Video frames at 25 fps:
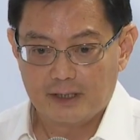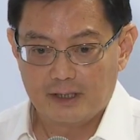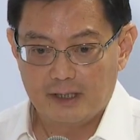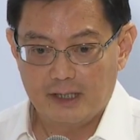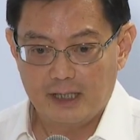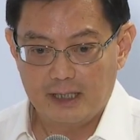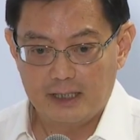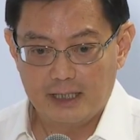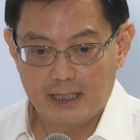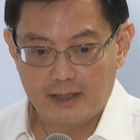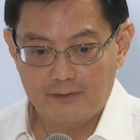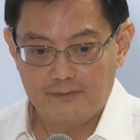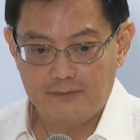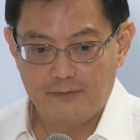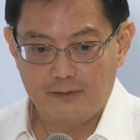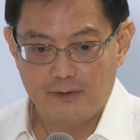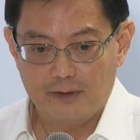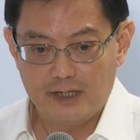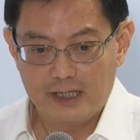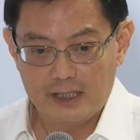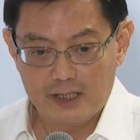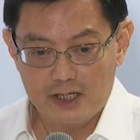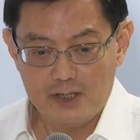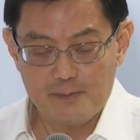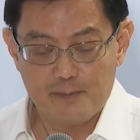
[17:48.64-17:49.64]
and
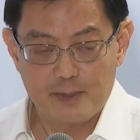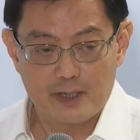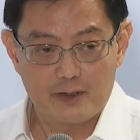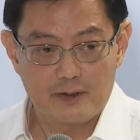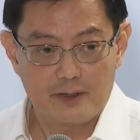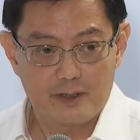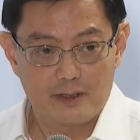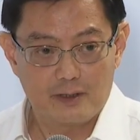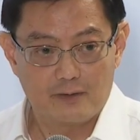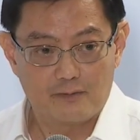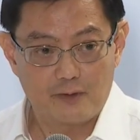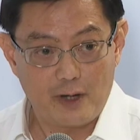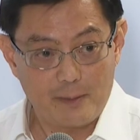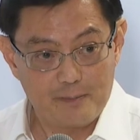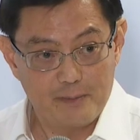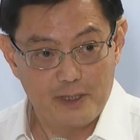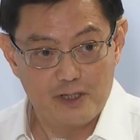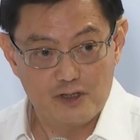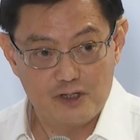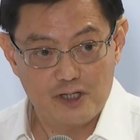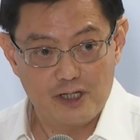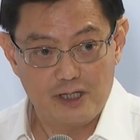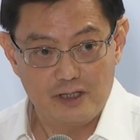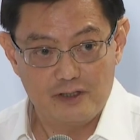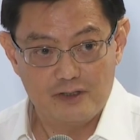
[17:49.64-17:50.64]
therefore, in this period of rapid
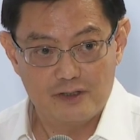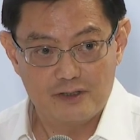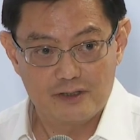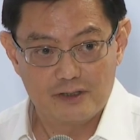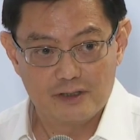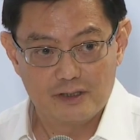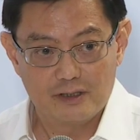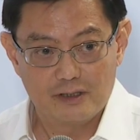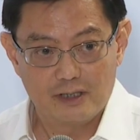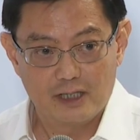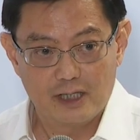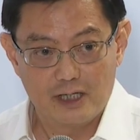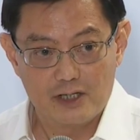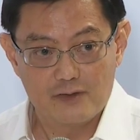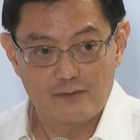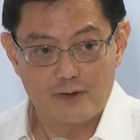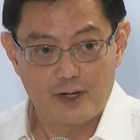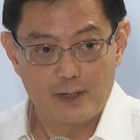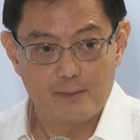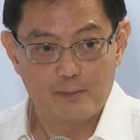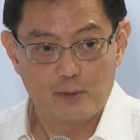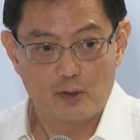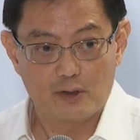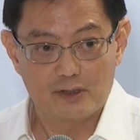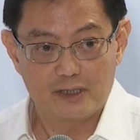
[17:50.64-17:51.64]
change, it is very
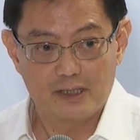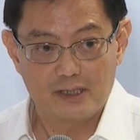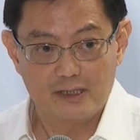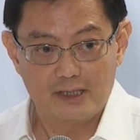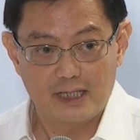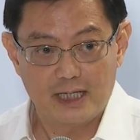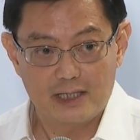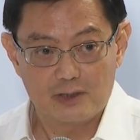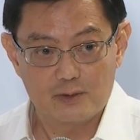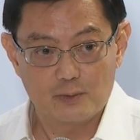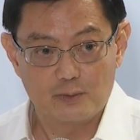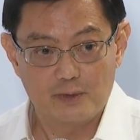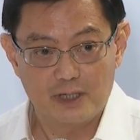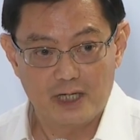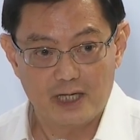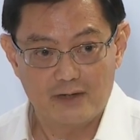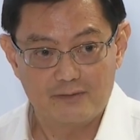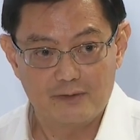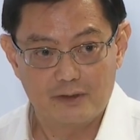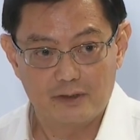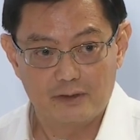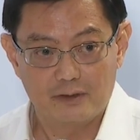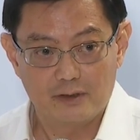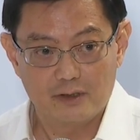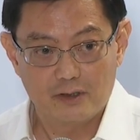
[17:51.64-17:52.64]
important that we have
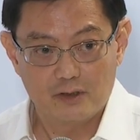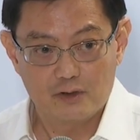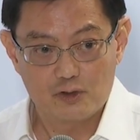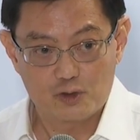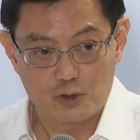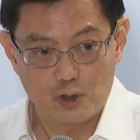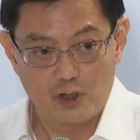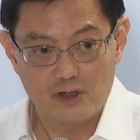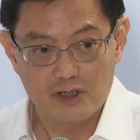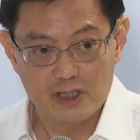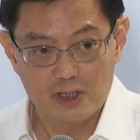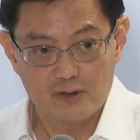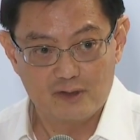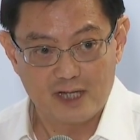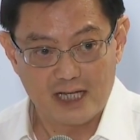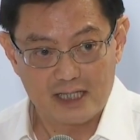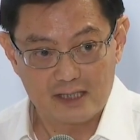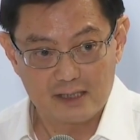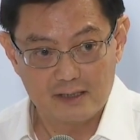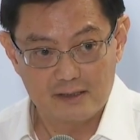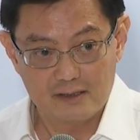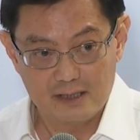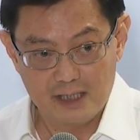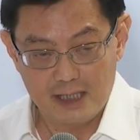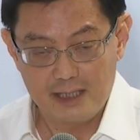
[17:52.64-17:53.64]
a strong,
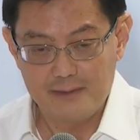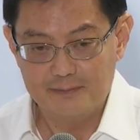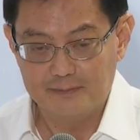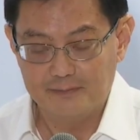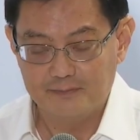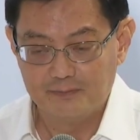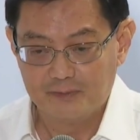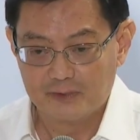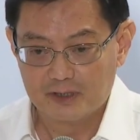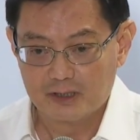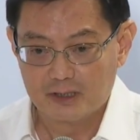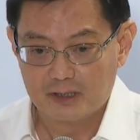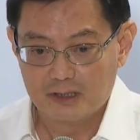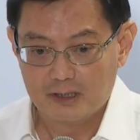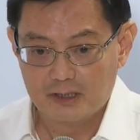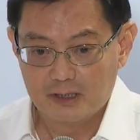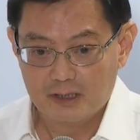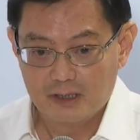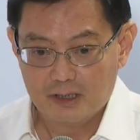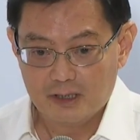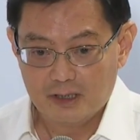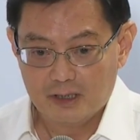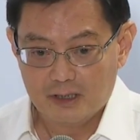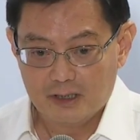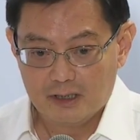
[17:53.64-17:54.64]
united team,
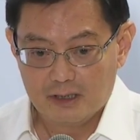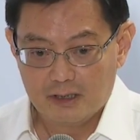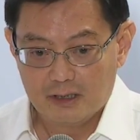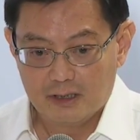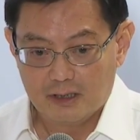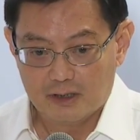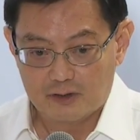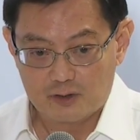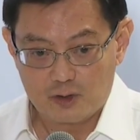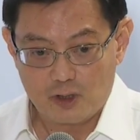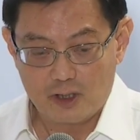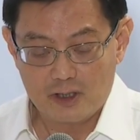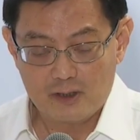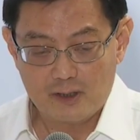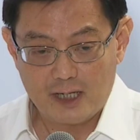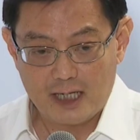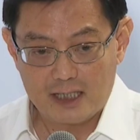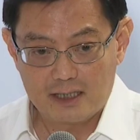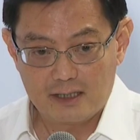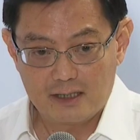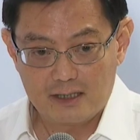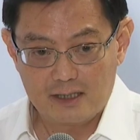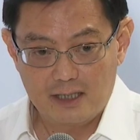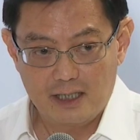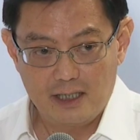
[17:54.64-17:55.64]
a strong,
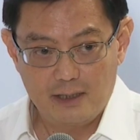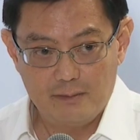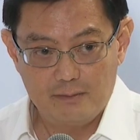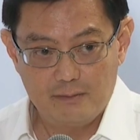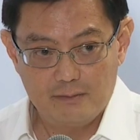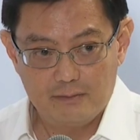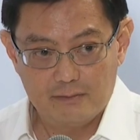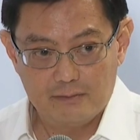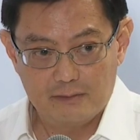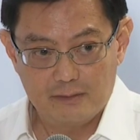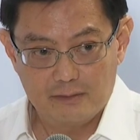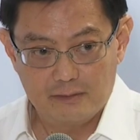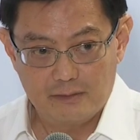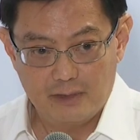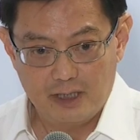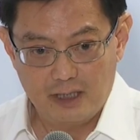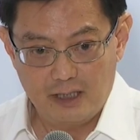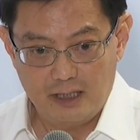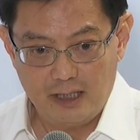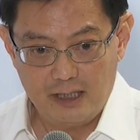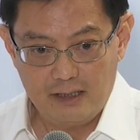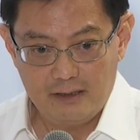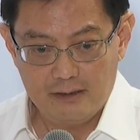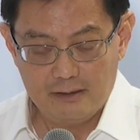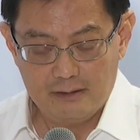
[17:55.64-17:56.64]
united team.
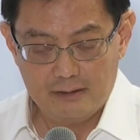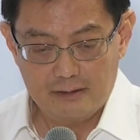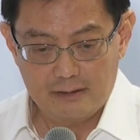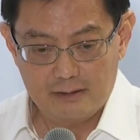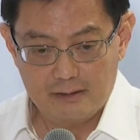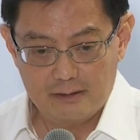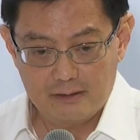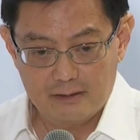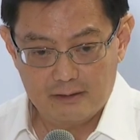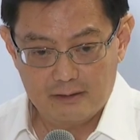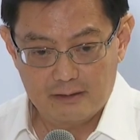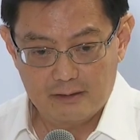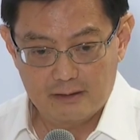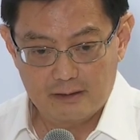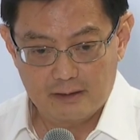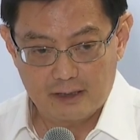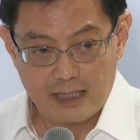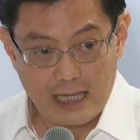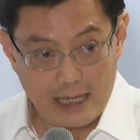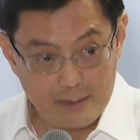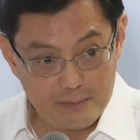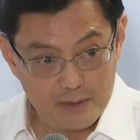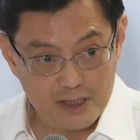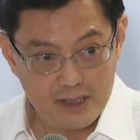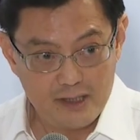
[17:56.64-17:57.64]
in
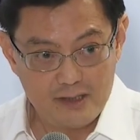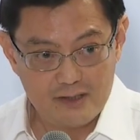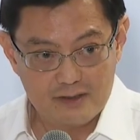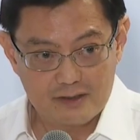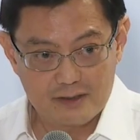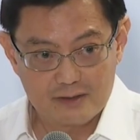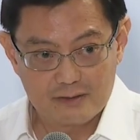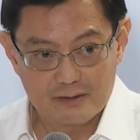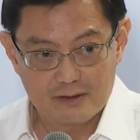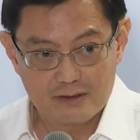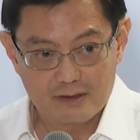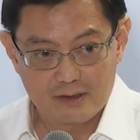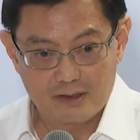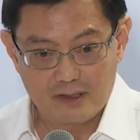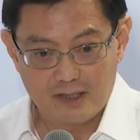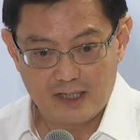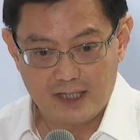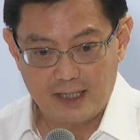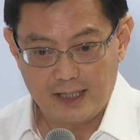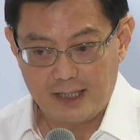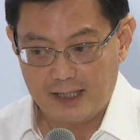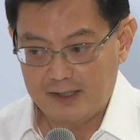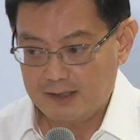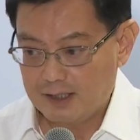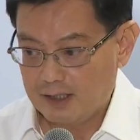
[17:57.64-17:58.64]
cabinet,
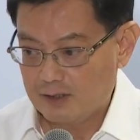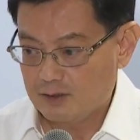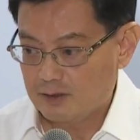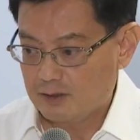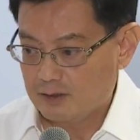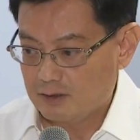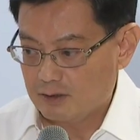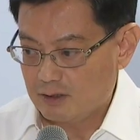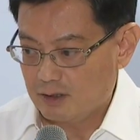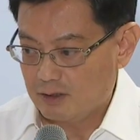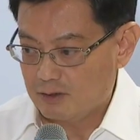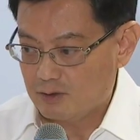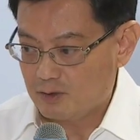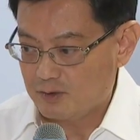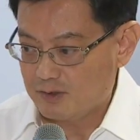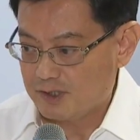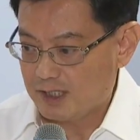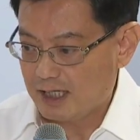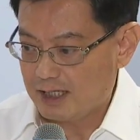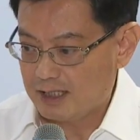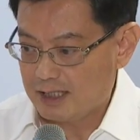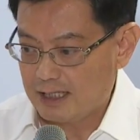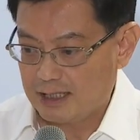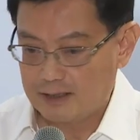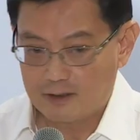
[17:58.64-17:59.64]
and I think Chun
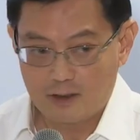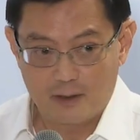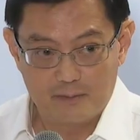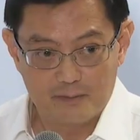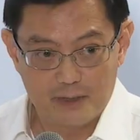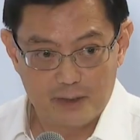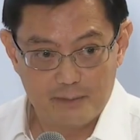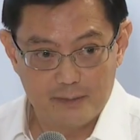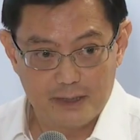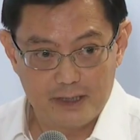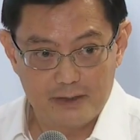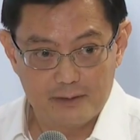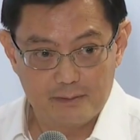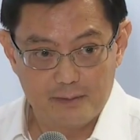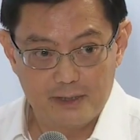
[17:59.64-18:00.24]
Sing can compliment